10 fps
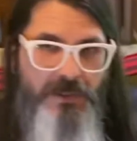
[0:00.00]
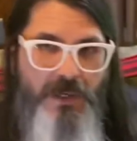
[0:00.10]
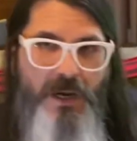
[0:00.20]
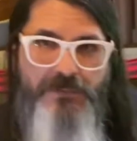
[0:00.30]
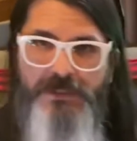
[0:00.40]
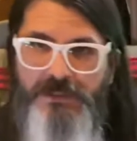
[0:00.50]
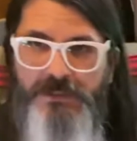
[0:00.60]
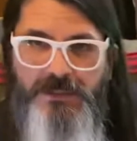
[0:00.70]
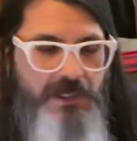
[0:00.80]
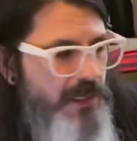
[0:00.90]
Caughlan.
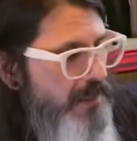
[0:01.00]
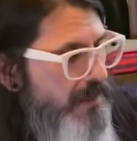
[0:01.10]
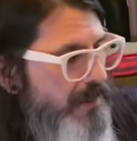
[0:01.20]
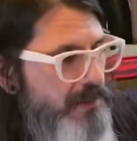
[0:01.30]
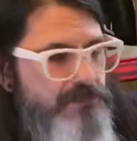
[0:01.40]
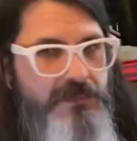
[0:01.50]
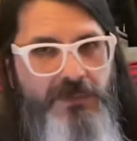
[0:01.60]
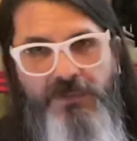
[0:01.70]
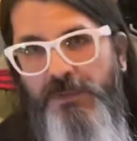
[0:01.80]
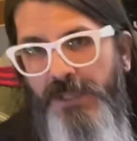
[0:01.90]
I'm
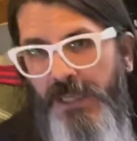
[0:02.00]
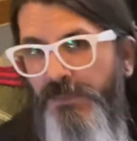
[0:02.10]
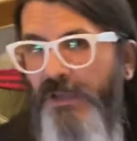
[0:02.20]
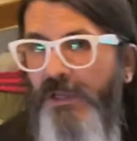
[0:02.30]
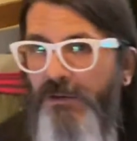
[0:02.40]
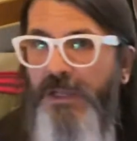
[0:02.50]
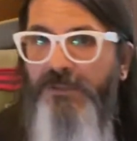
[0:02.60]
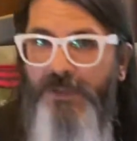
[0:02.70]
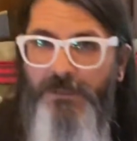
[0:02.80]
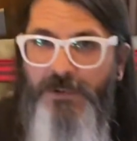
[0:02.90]
assuming I'm saying your last
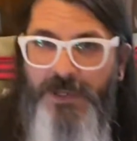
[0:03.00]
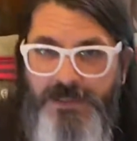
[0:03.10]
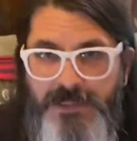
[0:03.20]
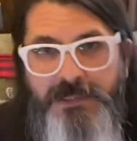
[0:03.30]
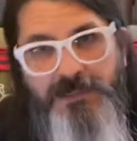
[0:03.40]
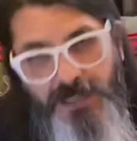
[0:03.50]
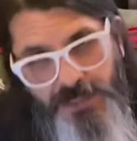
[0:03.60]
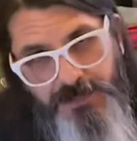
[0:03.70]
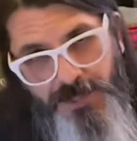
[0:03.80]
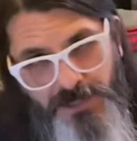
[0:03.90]
name correctly. I
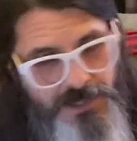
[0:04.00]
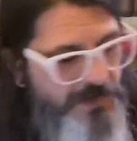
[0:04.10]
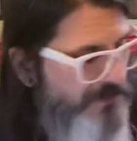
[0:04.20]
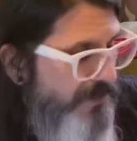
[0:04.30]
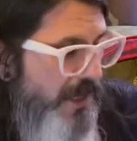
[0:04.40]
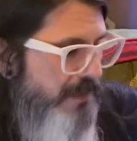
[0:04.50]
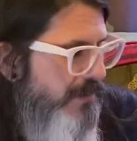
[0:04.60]
apologize if not.